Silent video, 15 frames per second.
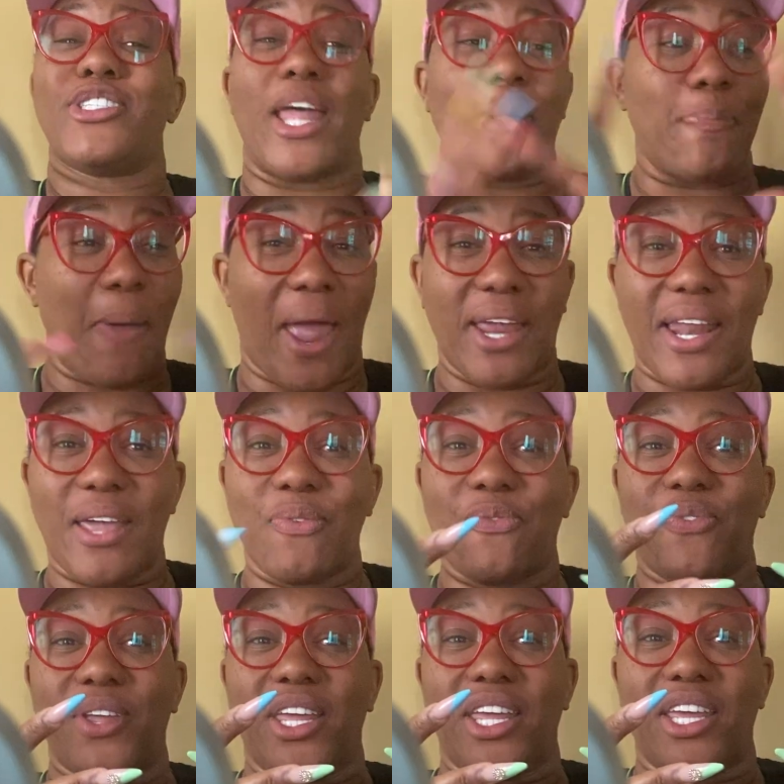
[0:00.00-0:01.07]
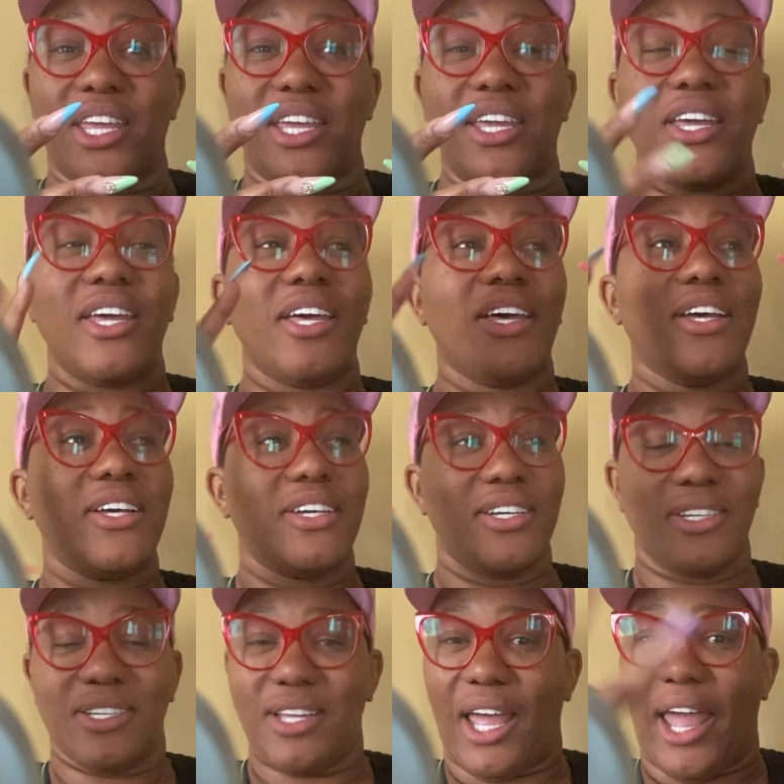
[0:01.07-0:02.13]
they pay their fee,
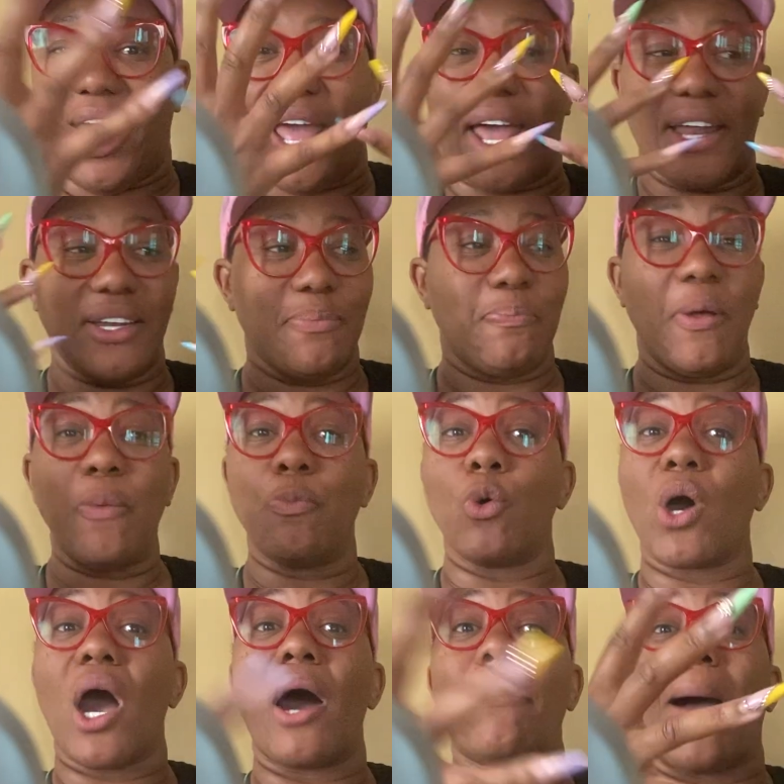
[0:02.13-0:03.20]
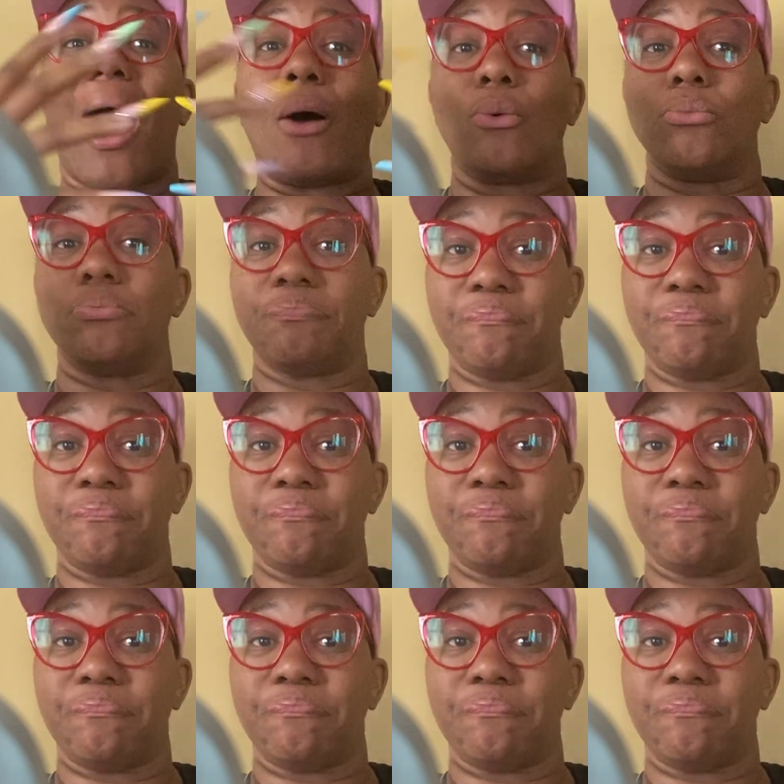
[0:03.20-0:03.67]
and people come out